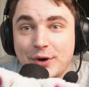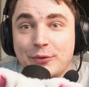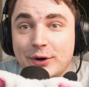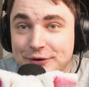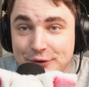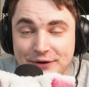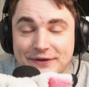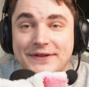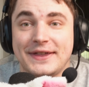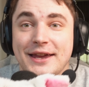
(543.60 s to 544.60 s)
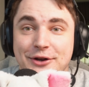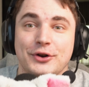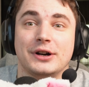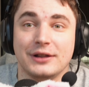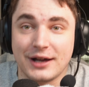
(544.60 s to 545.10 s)
we want to thank you
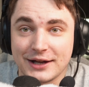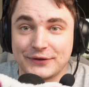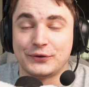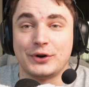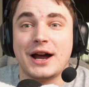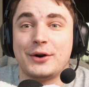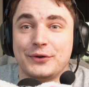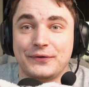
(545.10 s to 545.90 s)
a lot for our